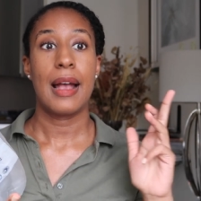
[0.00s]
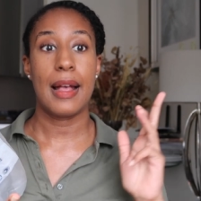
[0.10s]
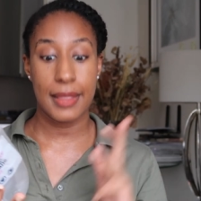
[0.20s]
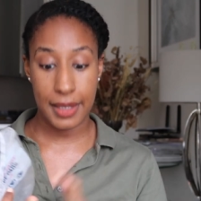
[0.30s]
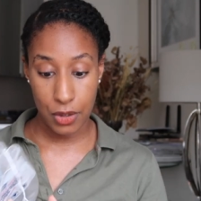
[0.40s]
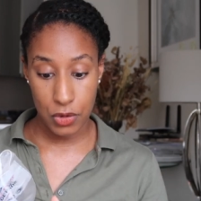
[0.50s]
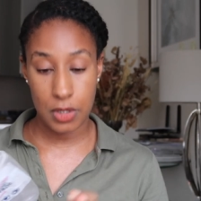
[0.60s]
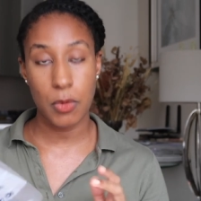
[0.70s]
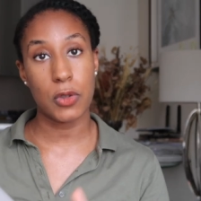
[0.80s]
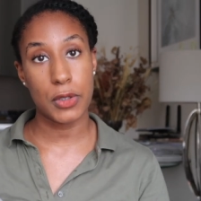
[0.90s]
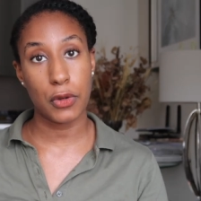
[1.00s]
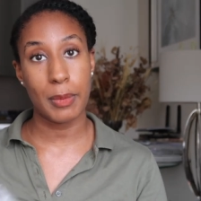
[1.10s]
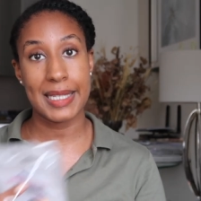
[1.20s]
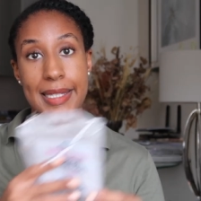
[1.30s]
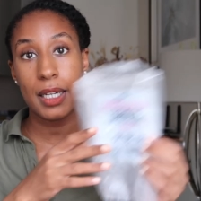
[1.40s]
and then I used them also for
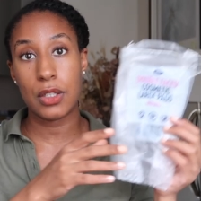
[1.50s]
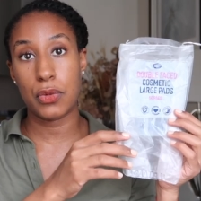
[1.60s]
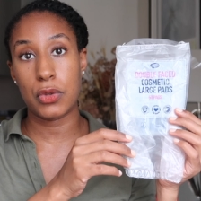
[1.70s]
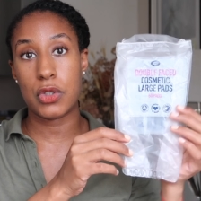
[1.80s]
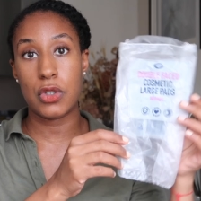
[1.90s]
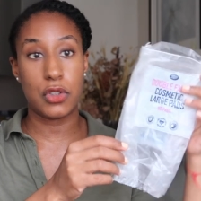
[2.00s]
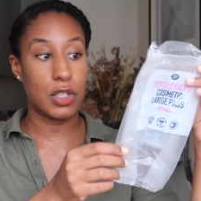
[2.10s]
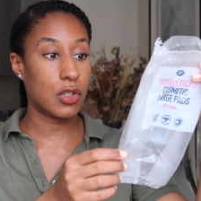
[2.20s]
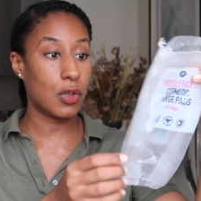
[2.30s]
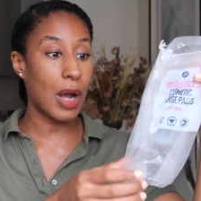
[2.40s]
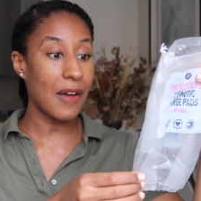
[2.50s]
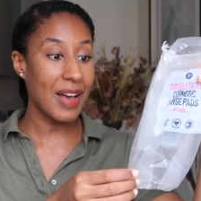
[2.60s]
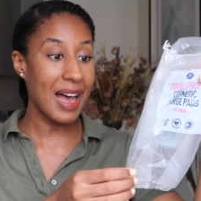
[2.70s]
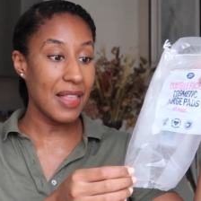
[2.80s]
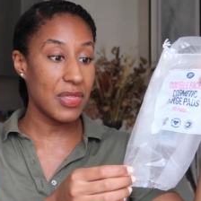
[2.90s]
my second foot surgery. So I've
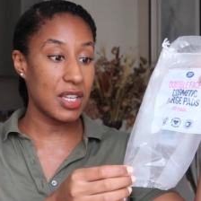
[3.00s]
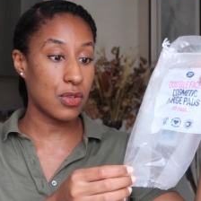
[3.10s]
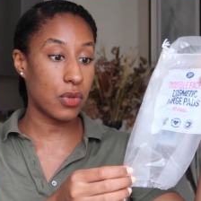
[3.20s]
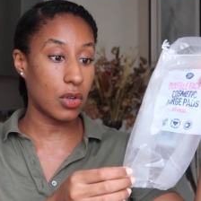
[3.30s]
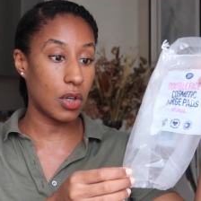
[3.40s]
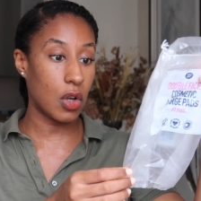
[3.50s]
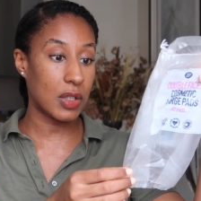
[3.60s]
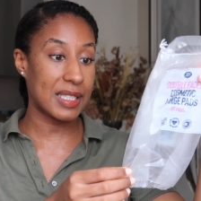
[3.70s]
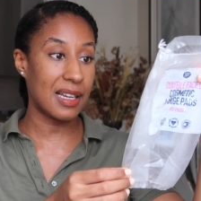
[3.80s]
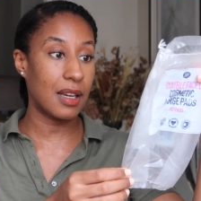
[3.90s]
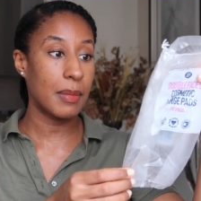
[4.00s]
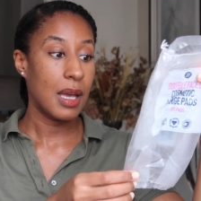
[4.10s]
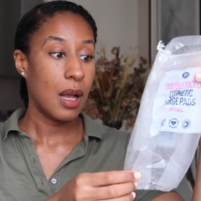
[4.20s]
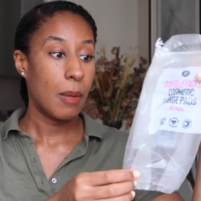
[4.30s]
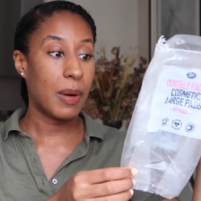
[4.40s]
had this for a long time,
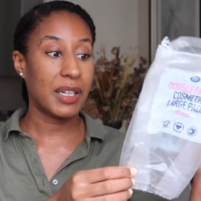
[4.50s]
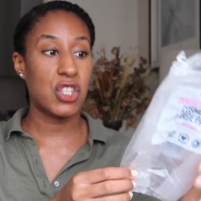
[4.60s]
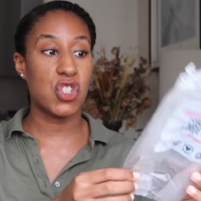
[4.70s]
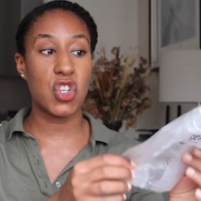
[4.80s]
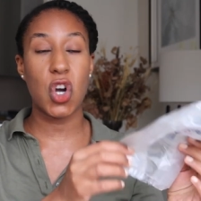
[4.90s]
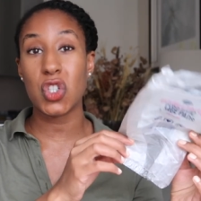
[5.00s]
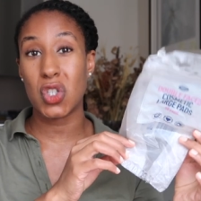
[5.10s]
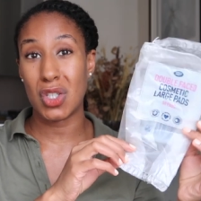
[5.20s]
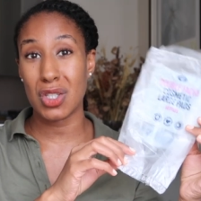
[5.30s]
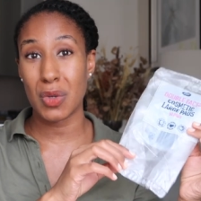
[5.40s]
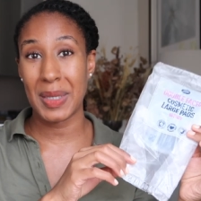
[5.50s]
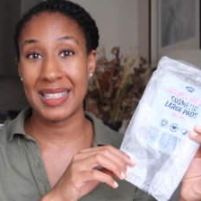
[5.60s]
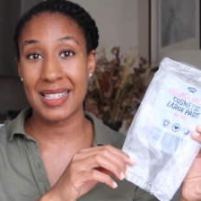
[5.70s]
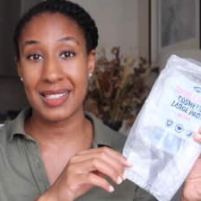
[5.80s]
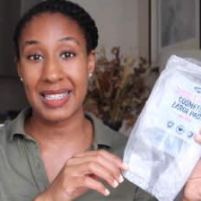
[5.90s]
but it's cotton, so it
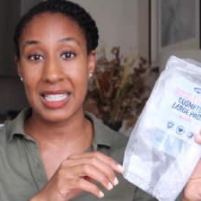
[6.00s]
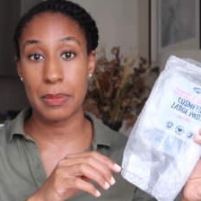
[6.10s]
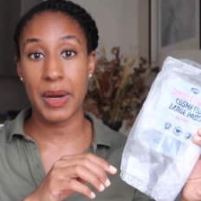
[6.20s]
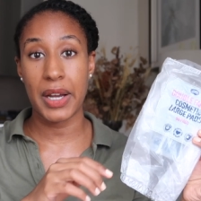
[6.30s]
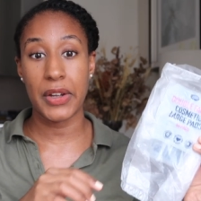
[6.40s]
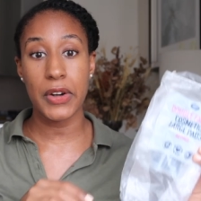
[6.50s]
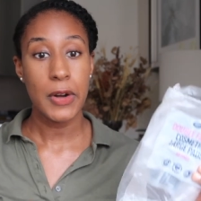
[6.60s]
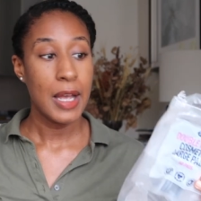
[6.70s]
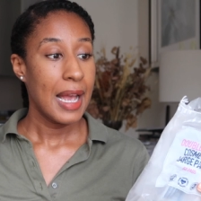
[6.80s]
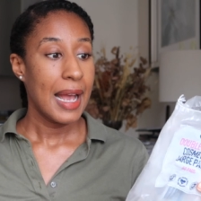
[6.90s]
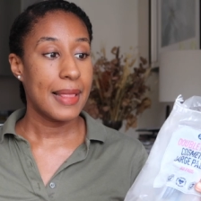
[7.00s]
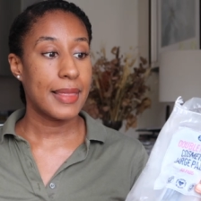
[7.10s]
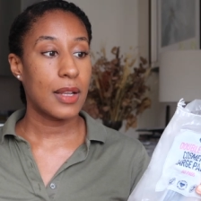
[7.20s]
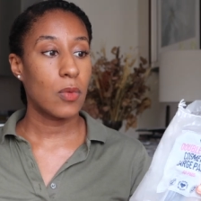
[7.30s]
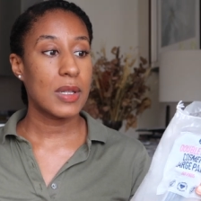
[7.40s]
doesn't expire. And
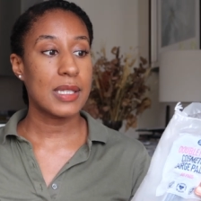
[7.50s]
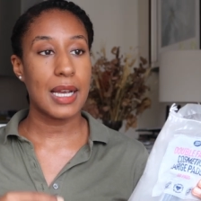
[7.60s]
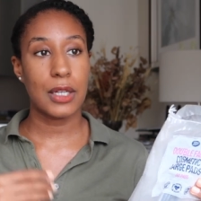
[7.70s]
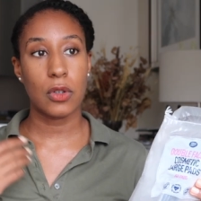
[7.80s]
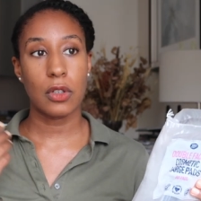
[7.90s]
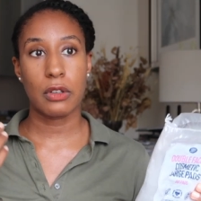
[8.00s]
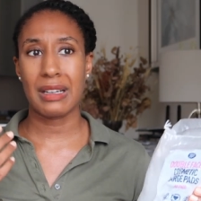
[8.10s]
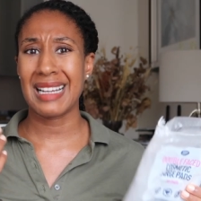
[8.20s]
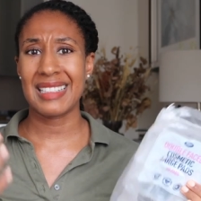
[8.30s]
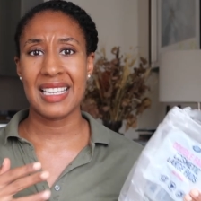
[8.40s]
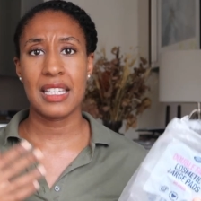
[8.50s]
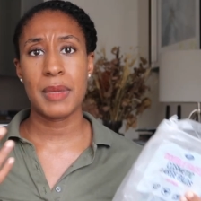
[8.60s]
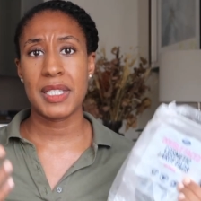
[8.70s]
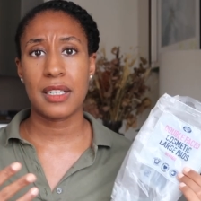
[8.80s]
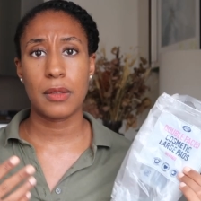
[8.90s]
then once I no longer had any
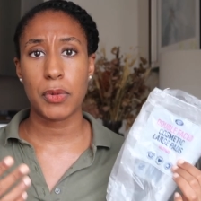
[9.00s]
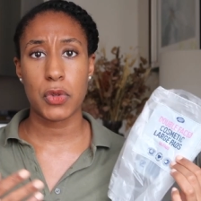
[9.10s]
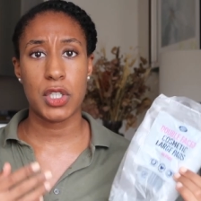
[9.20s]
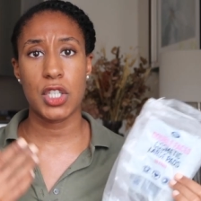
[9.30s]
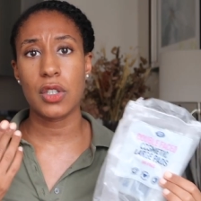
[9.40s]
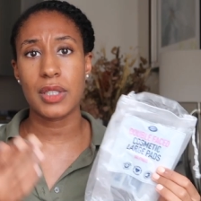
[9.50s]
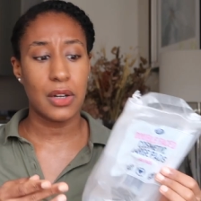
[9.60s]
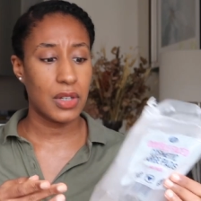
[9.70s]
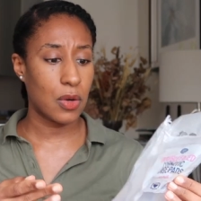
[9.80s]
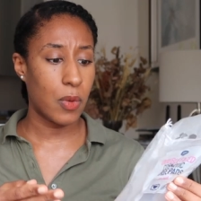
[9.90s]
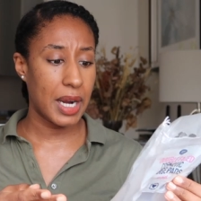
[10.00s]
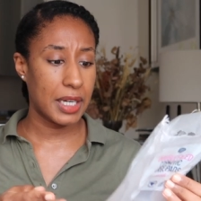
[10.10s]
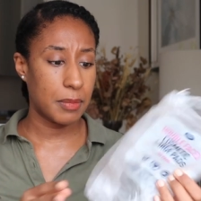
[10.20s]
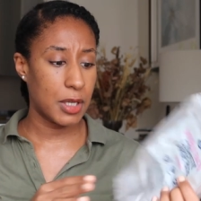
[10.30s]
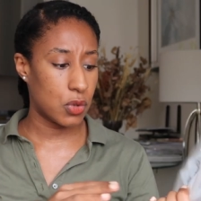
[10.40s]
medical procedure that
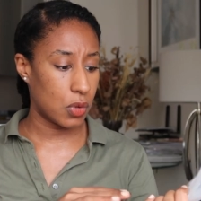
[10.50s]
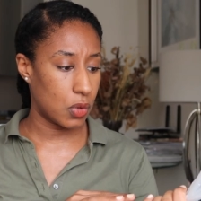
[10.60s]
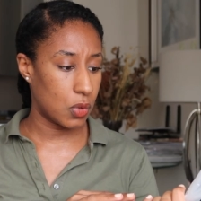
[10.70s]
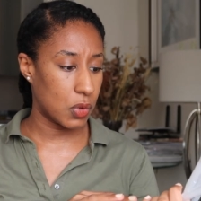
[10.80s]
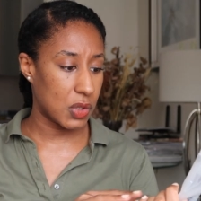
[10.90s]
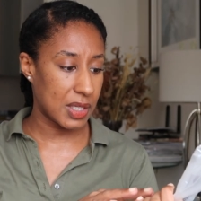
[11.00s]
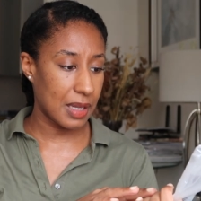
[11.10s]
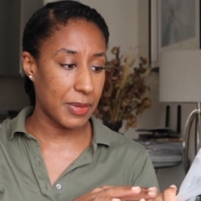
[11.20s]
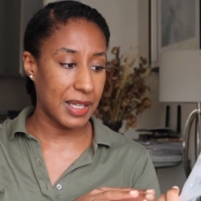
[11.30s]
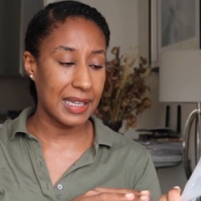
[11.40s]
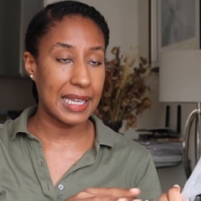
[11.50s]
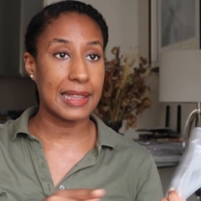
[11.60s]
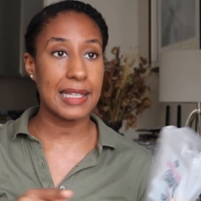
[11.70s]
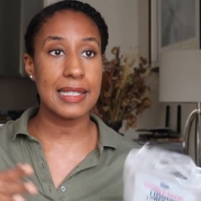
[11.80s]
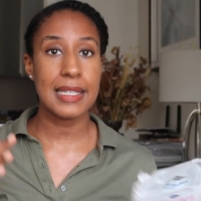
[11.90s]
required me to use something
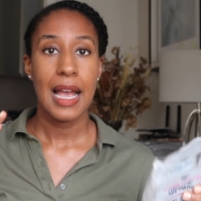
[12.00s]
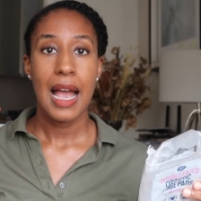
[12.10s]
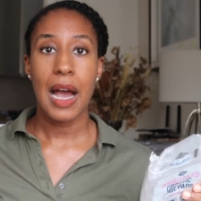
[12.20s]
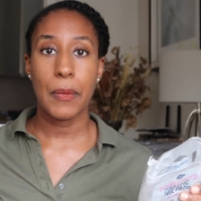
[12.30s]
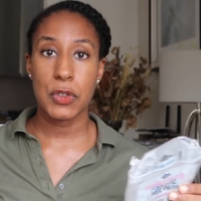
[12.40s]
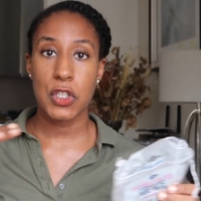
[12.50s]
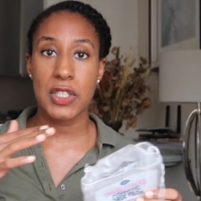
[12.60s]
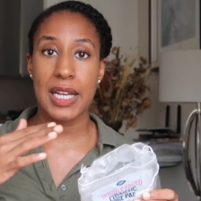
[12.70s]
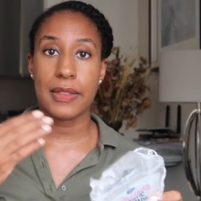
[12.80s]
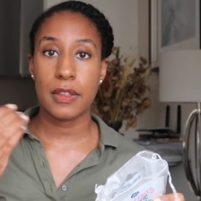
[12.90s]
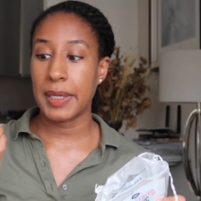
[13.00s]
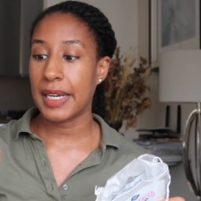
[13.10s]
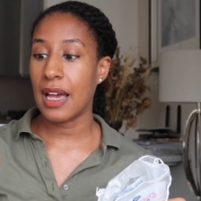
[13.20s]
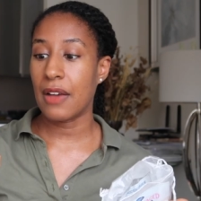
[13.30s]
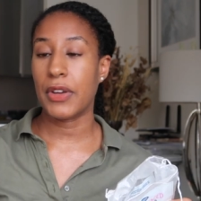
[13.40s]
like this, I would just cut them in
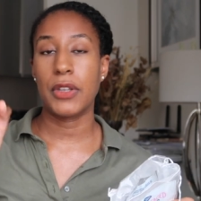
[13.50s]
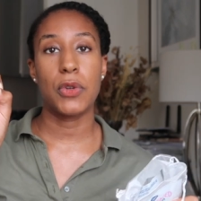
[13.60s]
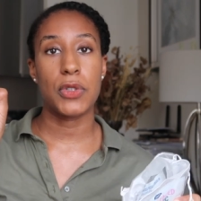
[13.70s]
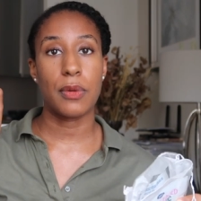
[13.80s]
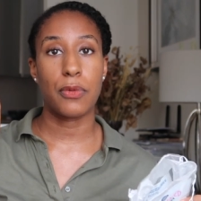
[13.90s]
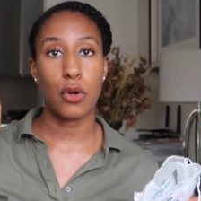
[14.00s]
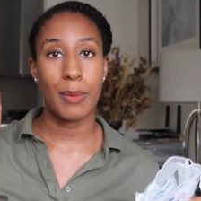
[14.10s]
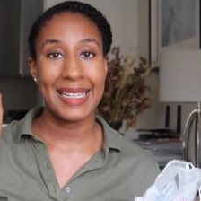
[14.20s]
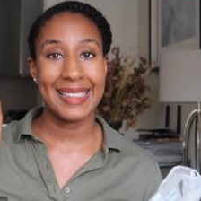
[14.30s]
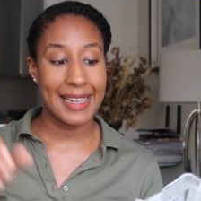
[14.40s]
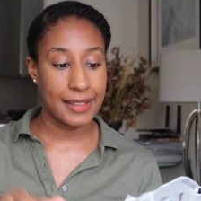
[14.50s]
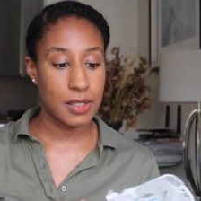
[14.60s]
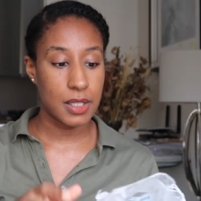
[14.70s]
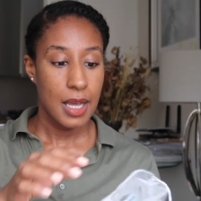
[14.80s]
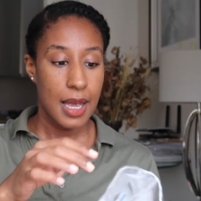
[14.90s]
half and use them for my nails.